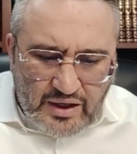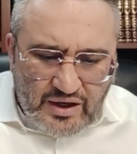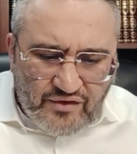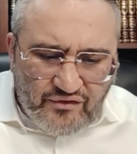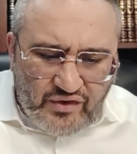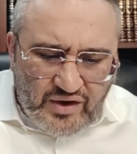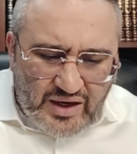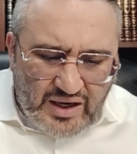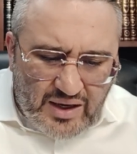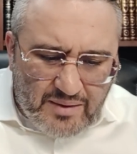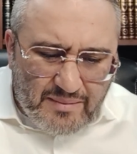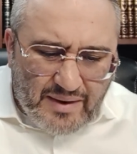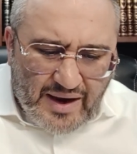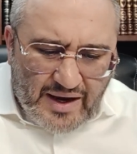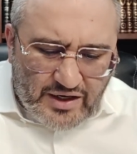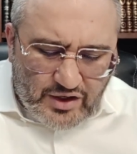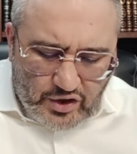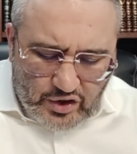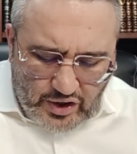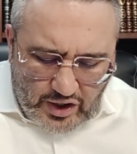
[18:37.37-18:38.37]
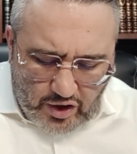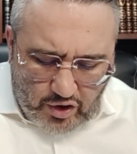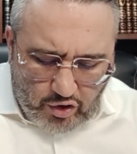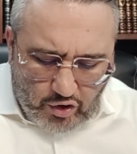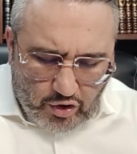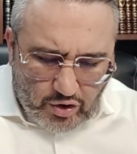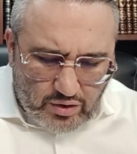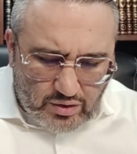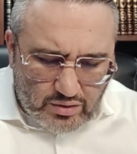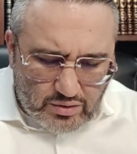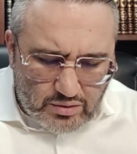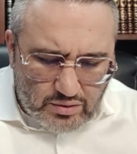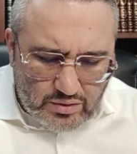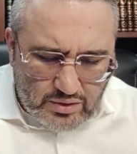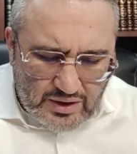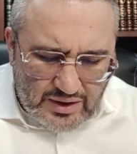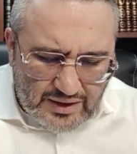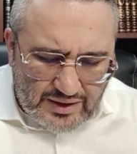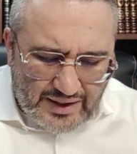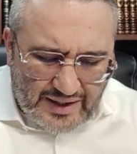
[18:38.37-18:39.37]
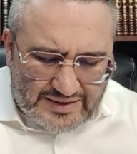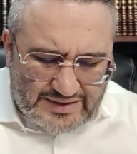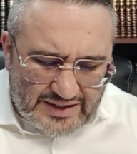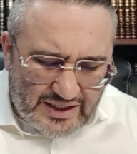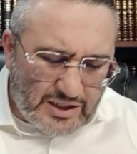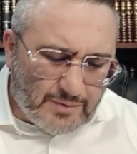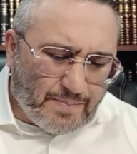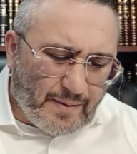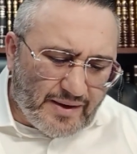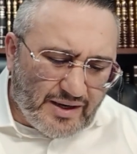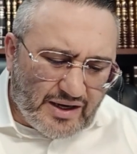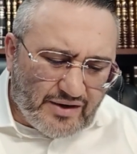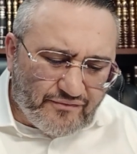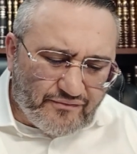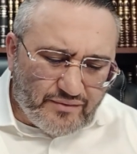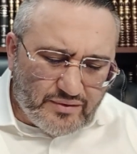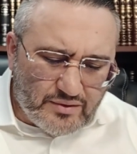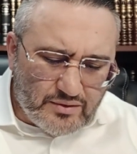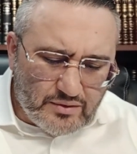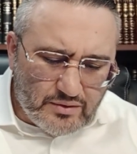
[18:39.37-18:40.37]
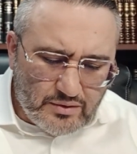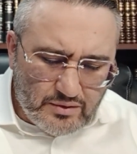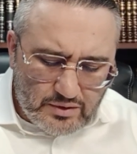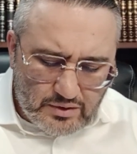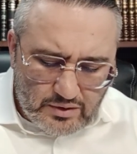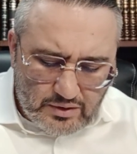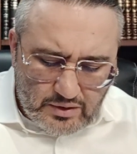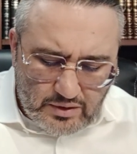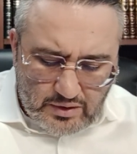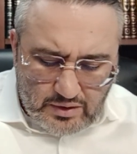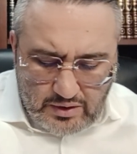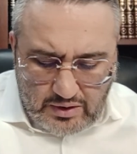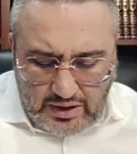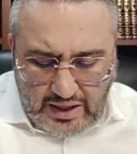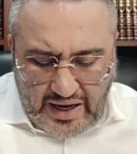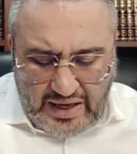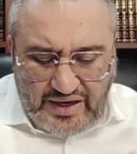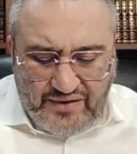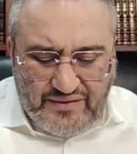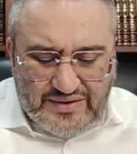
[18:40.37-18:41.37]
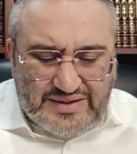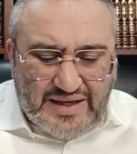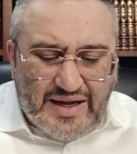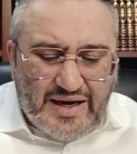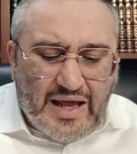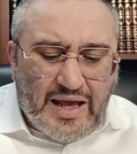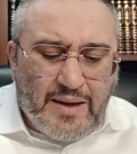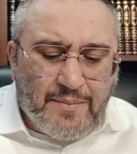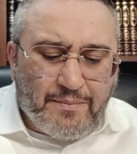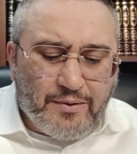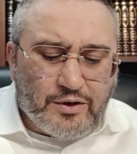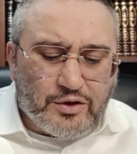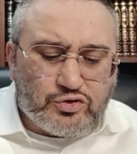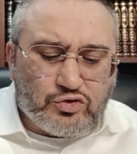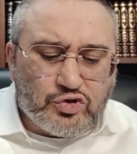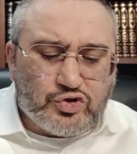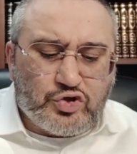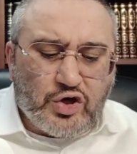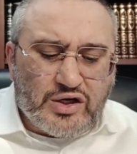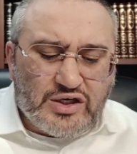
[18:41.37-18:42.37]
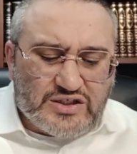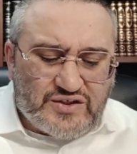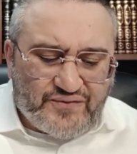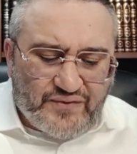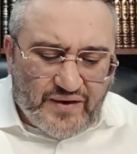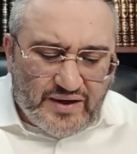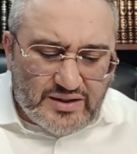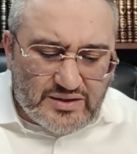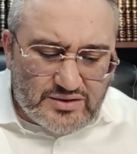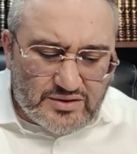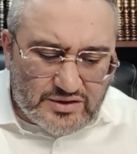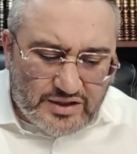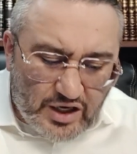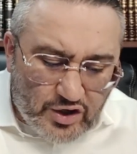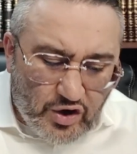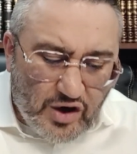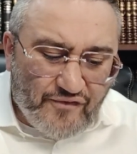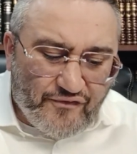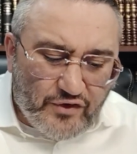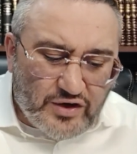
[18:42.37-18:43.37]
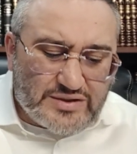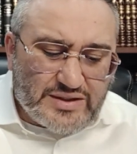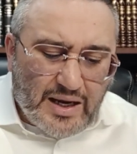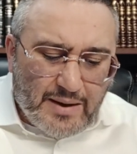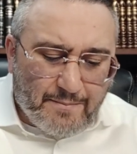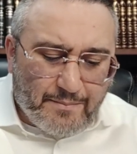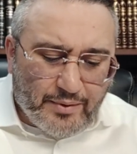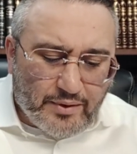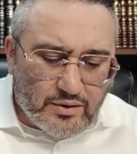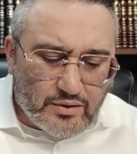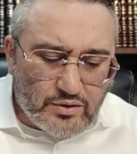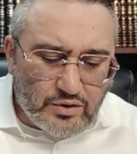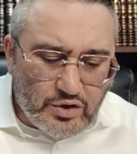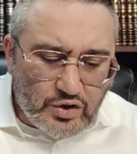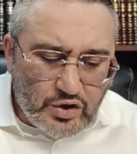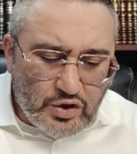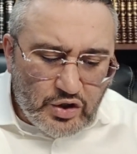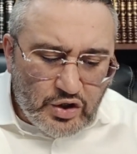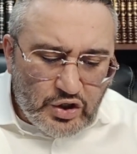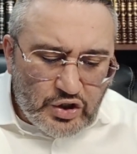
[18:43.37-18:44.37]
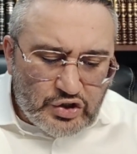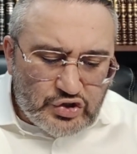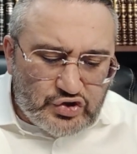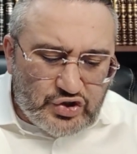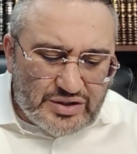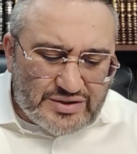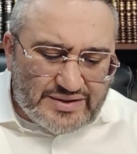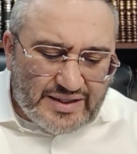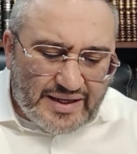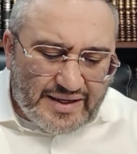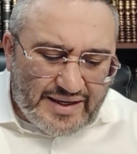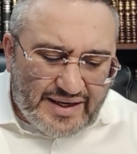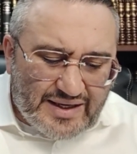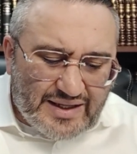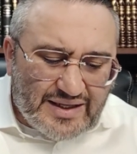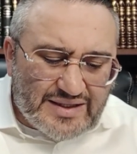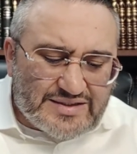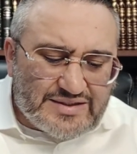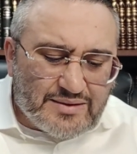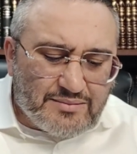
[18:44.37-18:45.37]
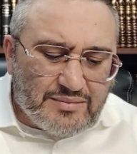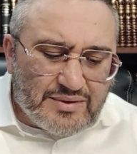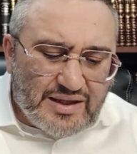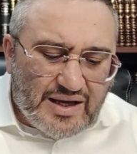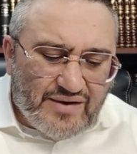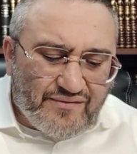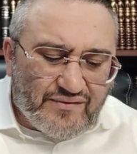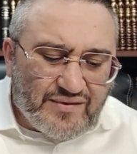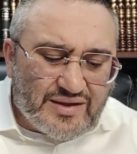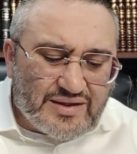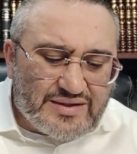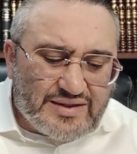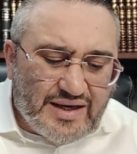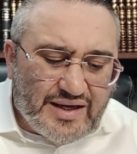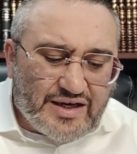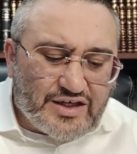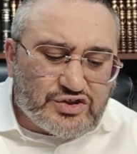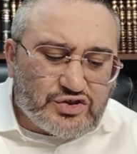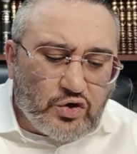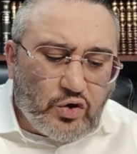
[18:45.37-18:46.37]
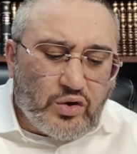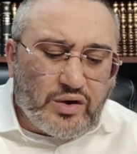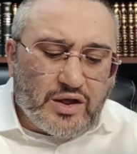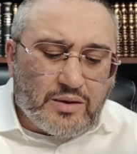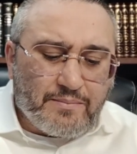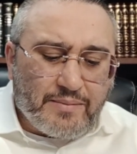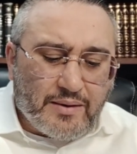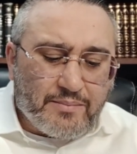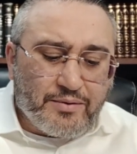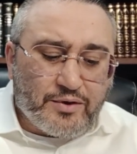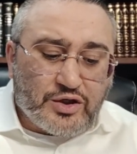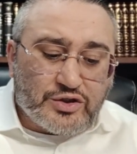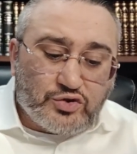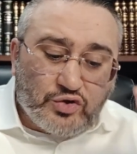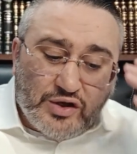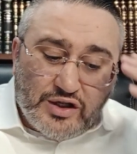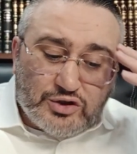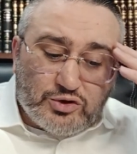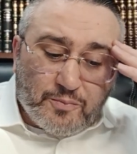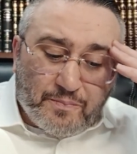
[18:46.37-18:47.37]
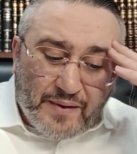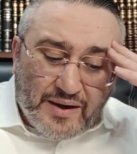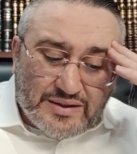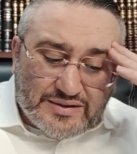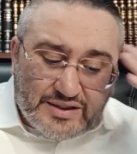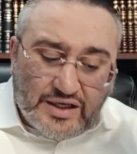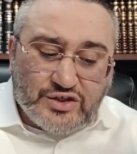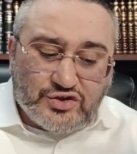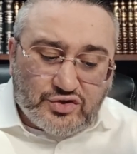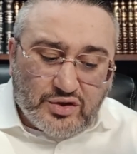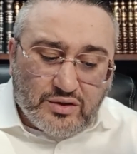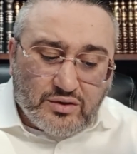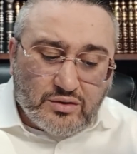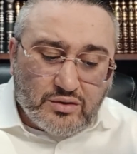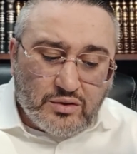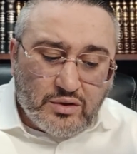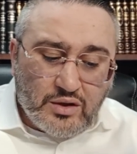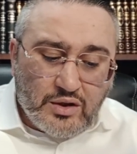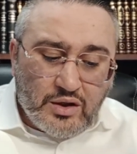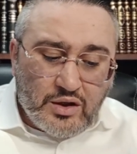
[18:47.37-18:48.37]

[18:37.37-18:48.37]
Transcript: Ve'im ene yachol lachzir et panav. And if he's not able to turn his face, Kigon, for example, shetzarich lasim lev l'derech sheholech ba, because you need to pay attention